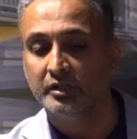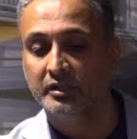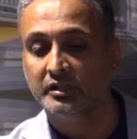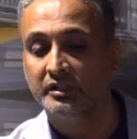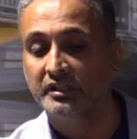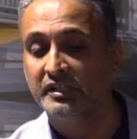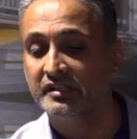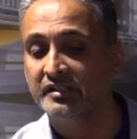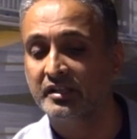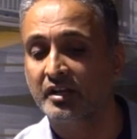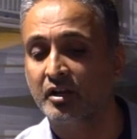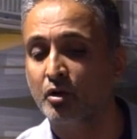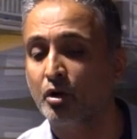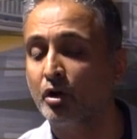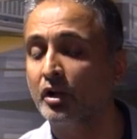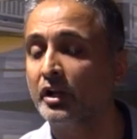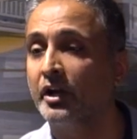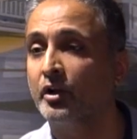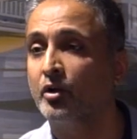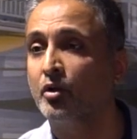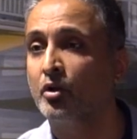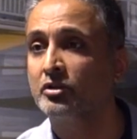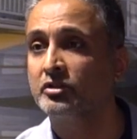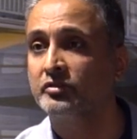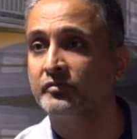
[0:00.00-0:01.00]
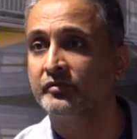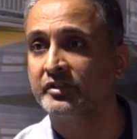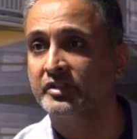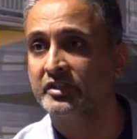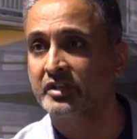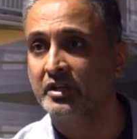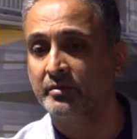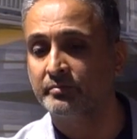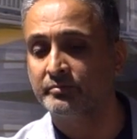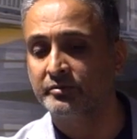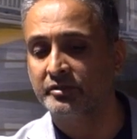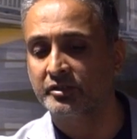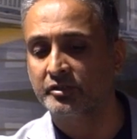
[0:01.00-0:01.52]
These are all add-ons which
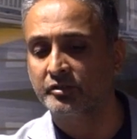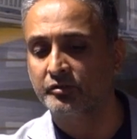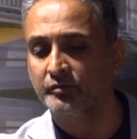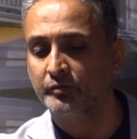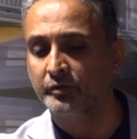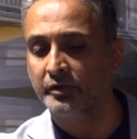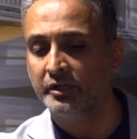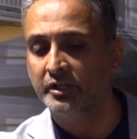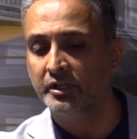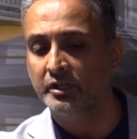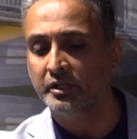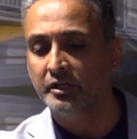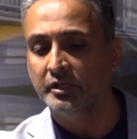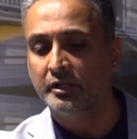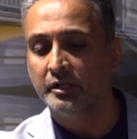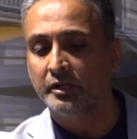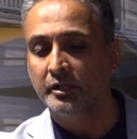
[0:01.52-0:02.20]
comes as free.